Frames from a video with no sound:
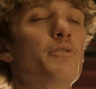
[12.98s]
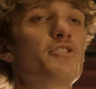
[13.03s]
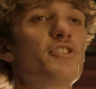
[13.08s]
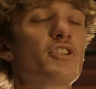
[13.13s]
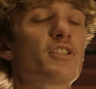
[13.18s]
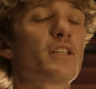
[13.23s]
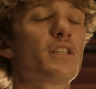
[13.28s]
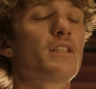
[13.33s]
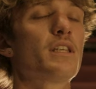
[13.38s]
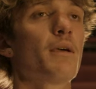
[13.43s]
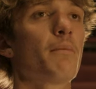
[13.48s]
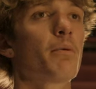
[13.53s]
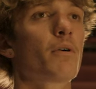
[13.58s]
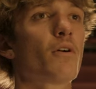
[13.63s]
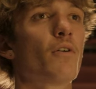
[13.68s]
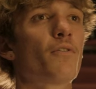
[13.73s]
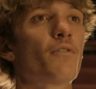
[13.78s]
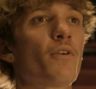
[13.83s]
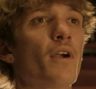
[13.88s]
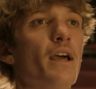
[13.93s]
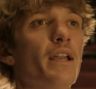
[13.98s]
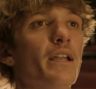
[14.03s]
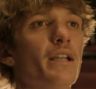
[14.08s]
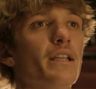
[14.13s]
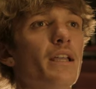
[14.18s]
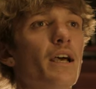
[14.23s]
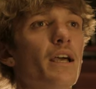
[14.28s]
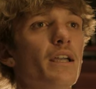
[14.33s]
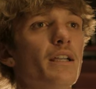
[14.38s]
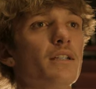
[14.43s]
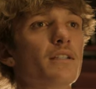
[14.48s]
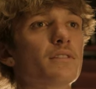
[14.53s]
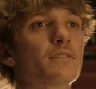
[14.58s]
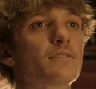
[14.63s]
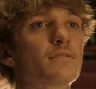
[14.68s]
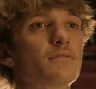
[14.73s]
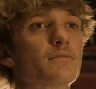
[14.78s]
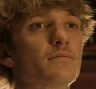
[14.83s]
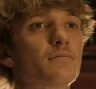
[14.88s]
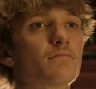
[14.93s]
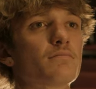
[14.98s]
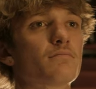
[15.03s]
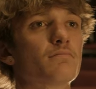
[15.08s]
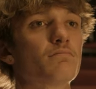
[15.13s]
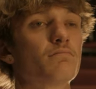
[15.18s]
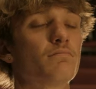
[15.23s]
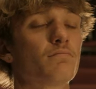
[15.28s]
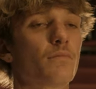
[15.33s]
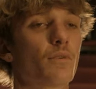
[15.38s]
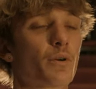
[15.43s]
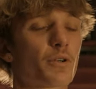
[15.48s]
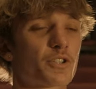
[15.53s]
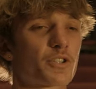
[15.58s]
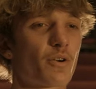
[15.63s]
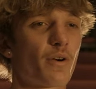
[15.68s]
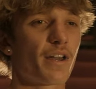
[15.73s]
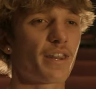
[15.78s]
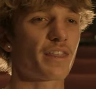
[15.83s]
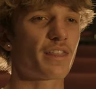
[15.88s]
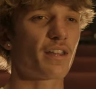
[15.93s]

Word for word: was just a typical Friday night, or so I